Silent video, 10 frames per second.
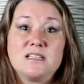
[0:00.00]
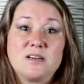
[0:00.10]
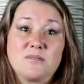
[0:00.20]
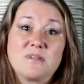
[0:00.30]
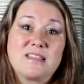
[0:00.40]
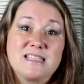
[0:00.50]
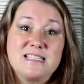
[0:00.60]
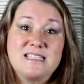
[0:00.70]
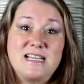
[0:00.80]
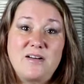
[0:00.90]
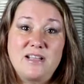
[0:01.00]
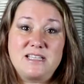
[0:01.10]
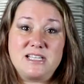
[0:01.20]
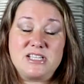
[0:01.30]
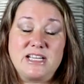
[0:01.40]
So this is Down
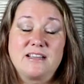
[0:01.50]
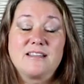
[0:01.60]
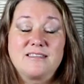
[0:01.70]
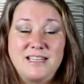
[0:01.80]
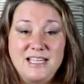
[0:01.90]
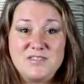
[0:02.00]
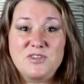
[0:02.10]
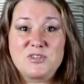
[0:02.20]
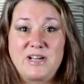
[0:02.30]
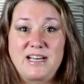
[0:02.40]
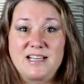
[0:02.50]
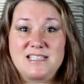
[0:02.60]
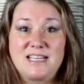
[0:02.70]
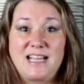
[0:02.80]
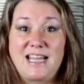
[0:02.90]
at Digi, Thanks for joining
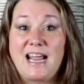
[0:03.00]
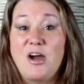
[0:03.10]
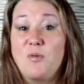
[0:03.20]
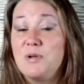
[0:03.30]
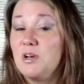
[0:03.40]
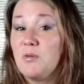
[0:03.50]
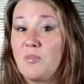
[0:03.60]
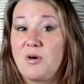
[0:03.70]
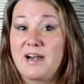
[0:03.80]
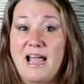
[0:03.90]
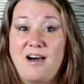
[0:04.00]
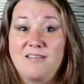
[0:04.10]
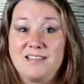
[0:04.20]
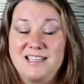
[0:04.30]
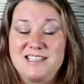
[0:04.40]
us today, and I hope you know more
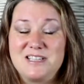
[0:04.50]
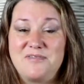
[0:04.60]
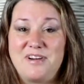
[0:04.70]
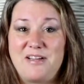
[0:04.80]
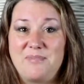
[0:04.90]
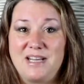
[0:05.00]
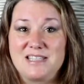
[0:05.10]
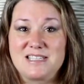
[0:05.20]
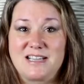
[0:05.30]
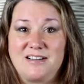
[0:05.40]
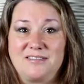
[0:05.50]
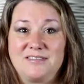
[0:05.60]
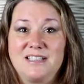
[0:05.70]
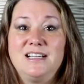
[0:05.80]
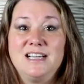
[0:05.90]
now than you did five minutes
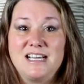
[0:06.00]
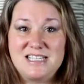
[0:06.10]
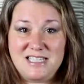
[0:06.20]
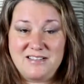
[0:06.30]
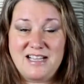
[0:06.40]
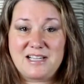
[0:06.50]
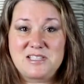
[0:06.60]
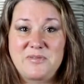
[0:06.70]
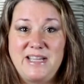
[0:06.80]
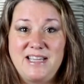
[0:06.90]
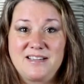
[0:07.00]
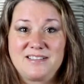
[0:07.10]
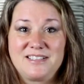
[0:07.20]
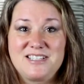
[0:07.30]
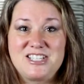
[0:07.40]
ago. Until next week,
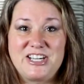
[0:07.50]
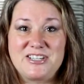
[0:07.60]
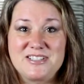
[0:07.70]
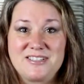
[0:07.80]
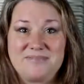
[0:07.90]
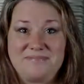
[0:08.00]
cheers.